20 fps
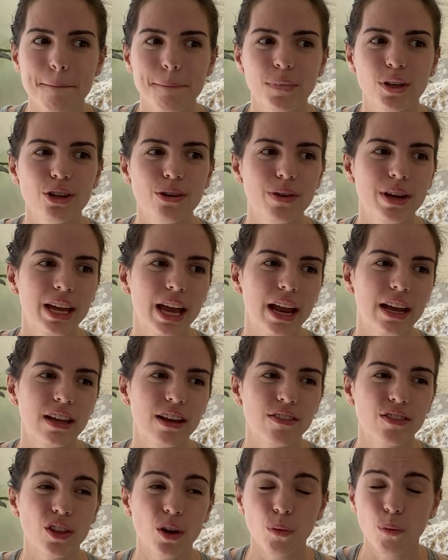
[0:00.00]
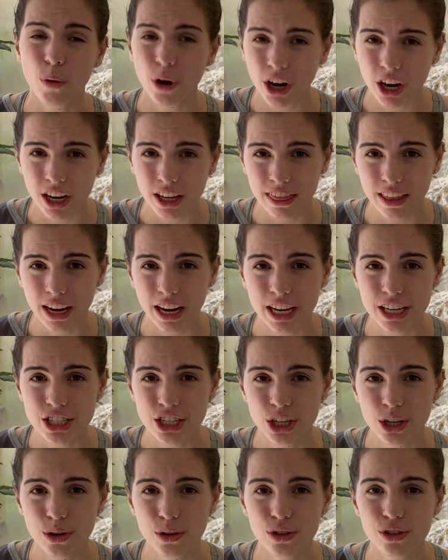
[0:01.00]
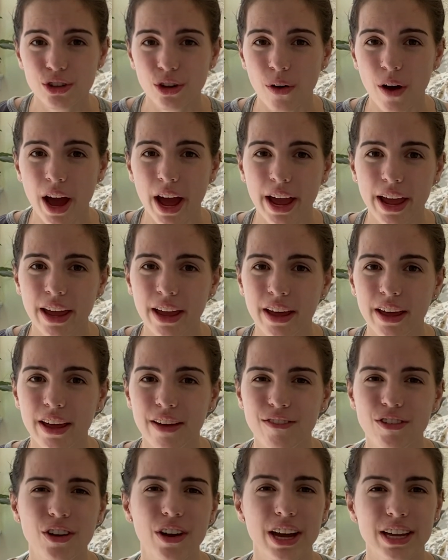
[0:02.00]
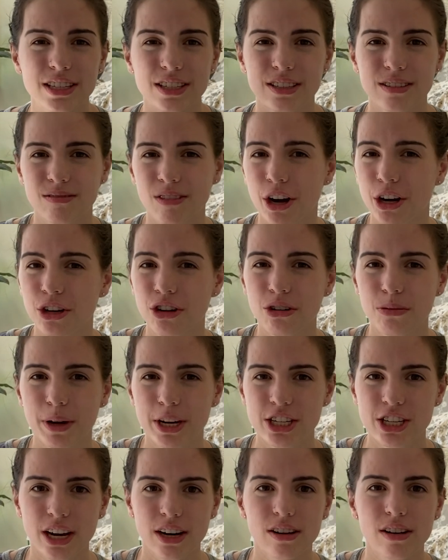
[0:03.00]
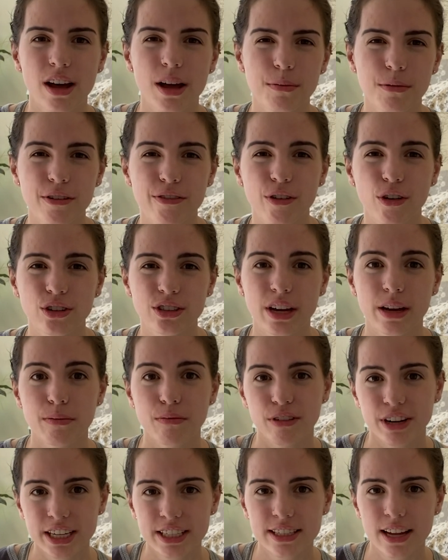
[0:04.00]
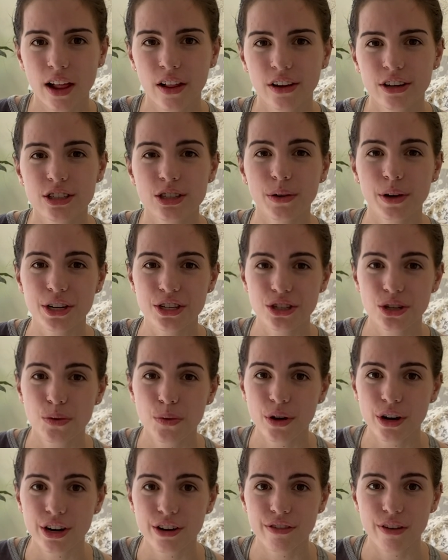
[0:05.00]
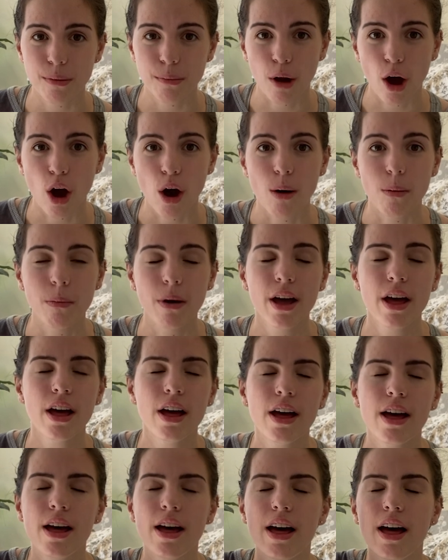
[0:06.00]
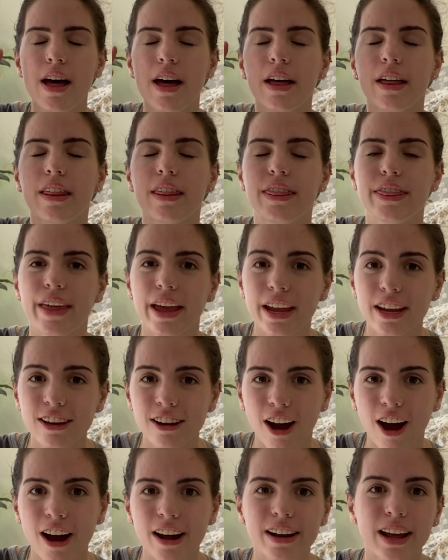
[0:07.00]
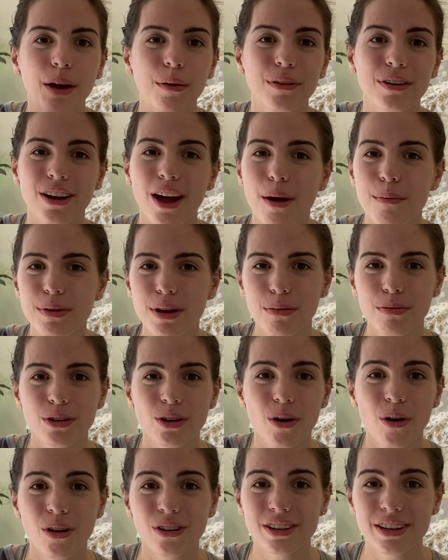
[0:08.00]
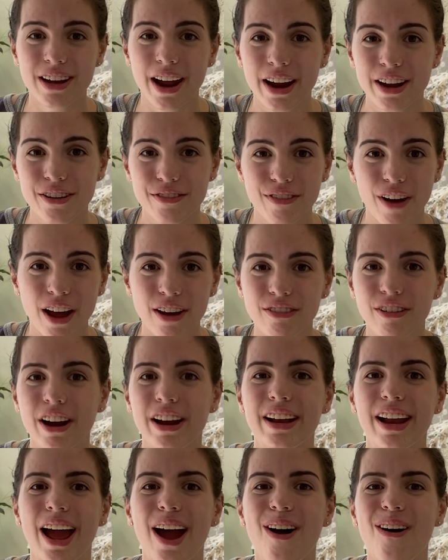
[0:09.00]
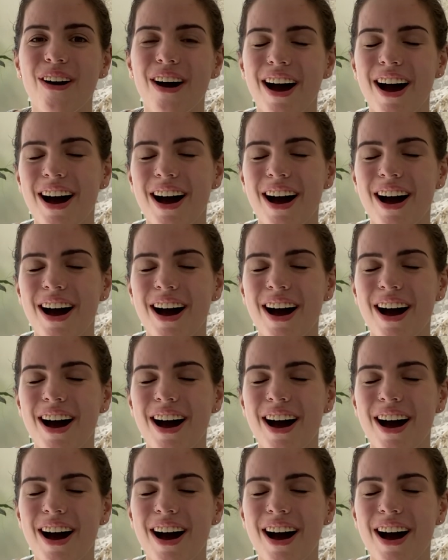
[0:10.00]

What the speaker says: doing any of the work that I do. So if you guys are new to my channel, I'm a full-time reseller. So I do work from home. Thank God. I would not be able to hold a 9 to 5 right now.